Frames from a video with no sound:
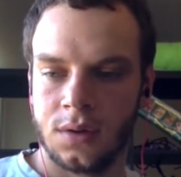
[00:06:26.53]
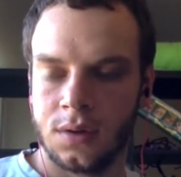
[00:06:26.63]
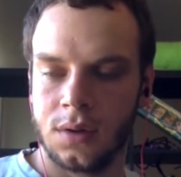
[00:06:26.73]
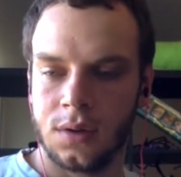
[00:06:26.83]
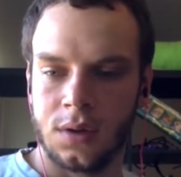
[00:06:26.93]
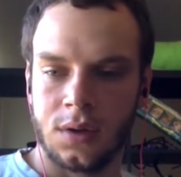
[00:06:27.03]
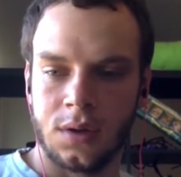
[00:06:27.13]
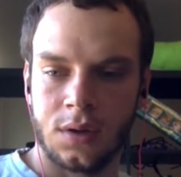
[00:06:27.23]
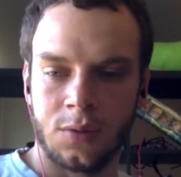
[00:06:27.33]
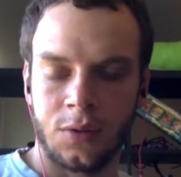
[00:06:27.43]

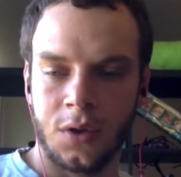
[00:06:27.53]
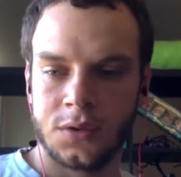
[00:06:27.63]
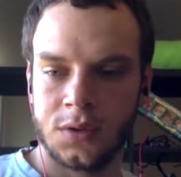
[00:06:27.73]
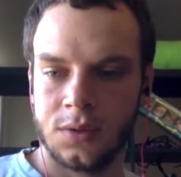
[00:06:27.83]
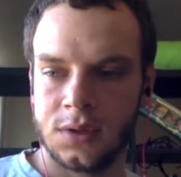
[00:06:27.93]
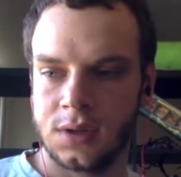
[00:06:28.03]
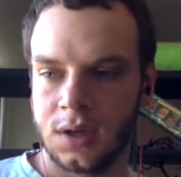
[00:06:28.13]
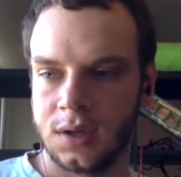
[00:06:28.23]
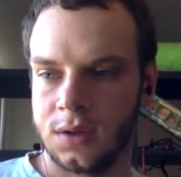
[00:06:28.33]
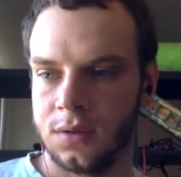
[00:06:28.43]
We also
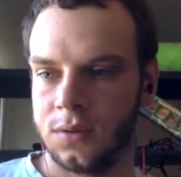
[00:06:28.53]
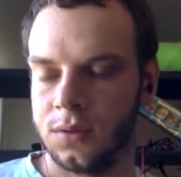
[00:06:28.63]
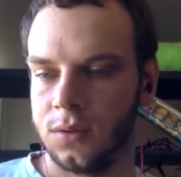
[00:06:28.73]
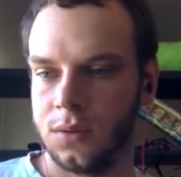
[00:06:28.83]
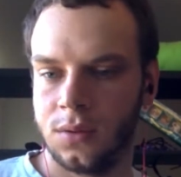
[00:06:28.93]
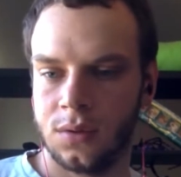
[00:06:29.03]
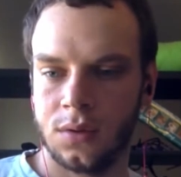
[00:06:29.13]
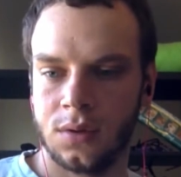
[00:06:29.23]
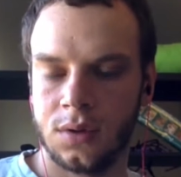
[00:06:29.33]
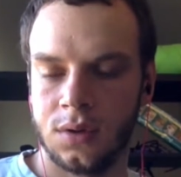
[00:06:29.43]
decided to
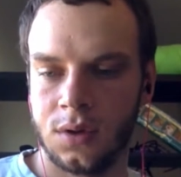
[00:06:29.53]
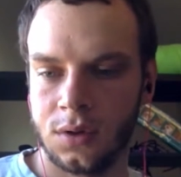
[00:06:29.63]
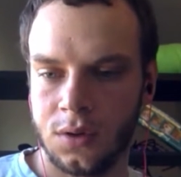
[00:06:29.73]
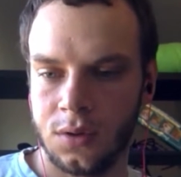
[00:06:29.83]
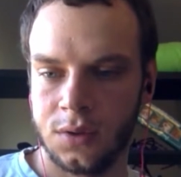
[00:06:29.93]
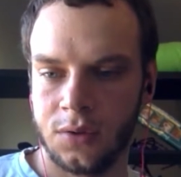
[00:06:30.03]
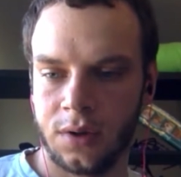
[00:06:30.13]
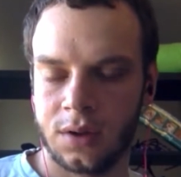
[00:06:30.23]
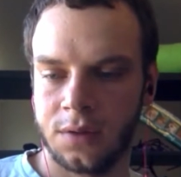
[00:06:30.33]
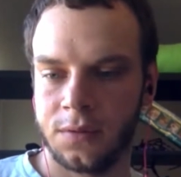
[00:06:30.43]
not go
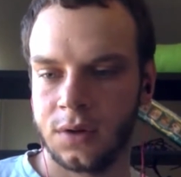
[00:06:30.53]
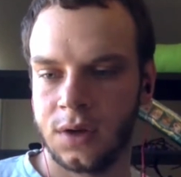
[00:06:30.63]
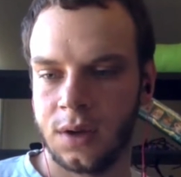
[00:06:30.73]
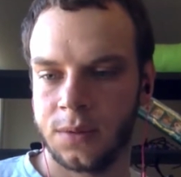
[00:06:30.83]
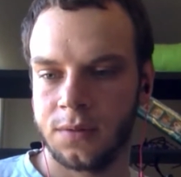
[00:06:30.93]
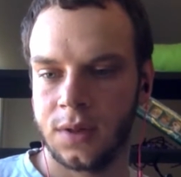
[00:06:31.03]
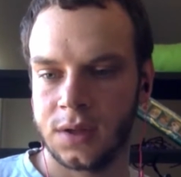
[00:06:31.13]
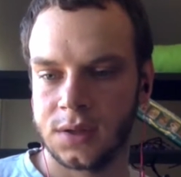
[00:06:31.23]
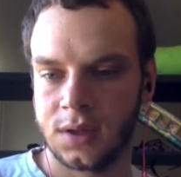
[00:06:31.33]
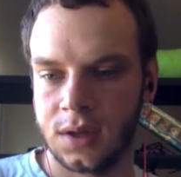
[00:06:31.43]
directly for adaptive
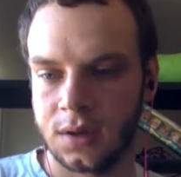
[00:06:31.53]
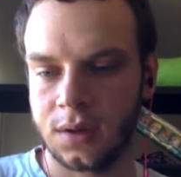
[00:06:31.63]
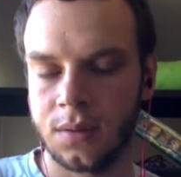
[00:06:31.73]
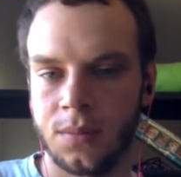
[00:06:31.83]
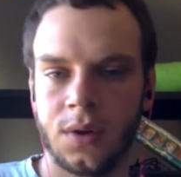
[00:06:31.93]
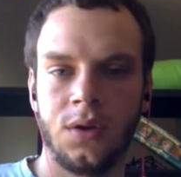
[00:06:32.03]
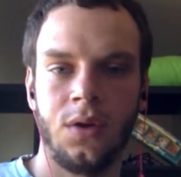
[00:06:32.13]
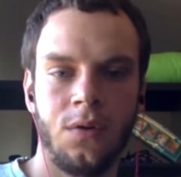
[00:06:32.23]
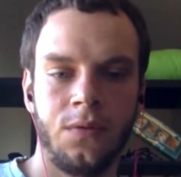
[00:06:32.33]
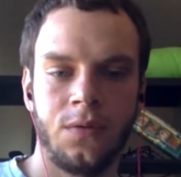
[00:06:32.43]
last stand, but
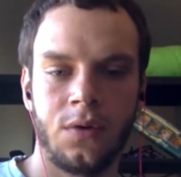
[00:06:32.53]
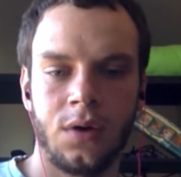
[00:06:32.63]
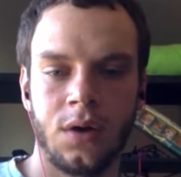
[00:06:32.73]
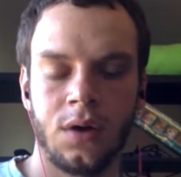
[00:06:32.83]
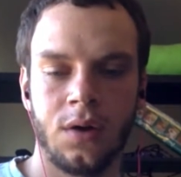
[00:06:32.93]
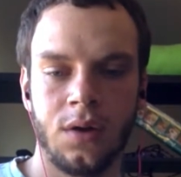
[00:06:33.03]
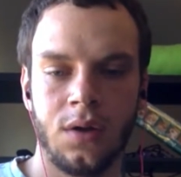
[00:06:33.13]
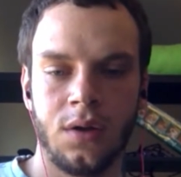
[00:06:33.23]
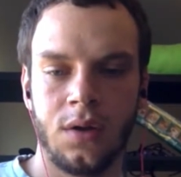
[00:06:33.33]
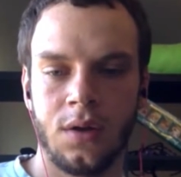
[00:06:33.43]
go for
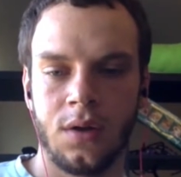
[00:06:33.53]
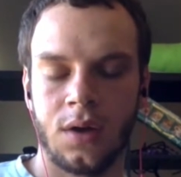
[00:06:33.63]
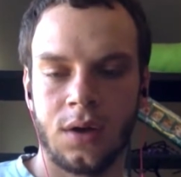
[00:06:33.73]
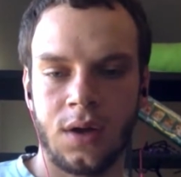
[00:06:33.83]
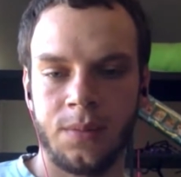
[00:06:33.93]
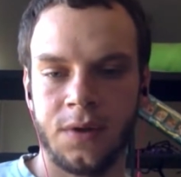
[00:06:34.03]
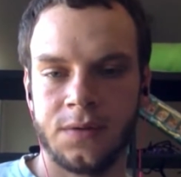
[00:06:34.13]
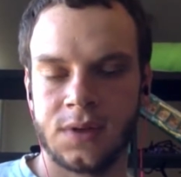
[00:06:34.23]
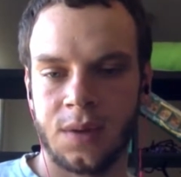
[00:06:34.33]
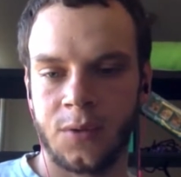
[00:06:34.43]
adaptive
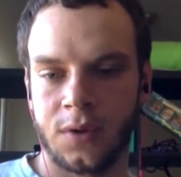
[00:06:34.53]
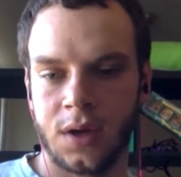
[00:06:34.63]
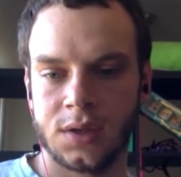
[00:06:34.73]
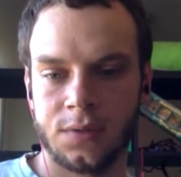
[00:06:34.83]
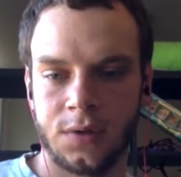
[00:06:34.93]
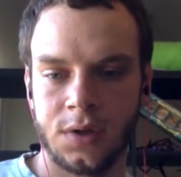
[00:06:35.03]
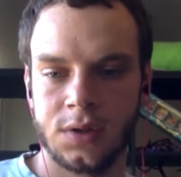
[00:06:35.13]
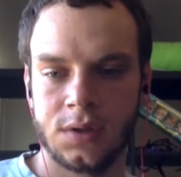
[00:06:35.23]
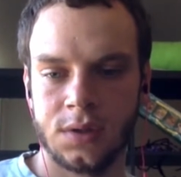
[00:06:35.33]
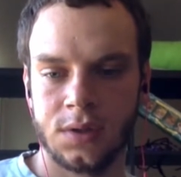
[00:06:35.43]
simulcast
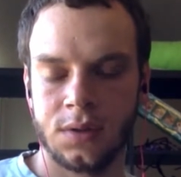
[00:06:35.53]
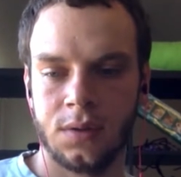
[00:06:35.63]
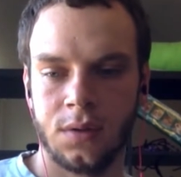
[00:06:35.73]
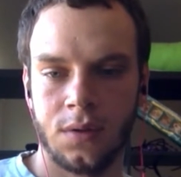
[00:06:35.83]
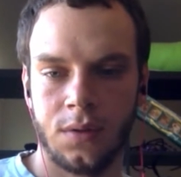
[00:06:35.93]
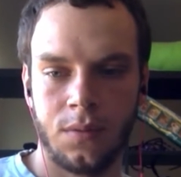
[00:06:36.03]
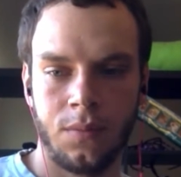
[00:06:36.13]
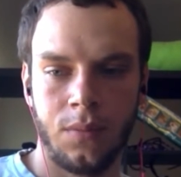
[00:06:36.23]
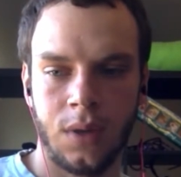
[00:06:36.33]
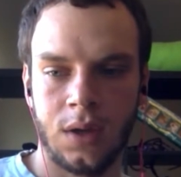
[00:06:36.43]
first,
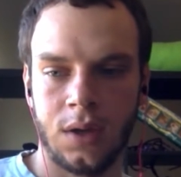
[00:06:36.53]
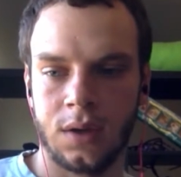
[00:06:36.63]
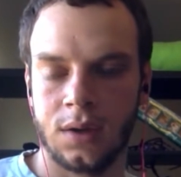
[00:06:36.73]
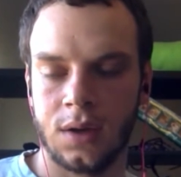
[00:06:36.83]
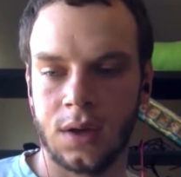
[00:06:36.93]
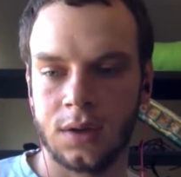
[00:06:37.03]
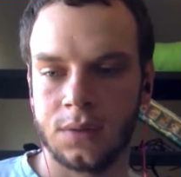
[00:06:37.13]
meaning that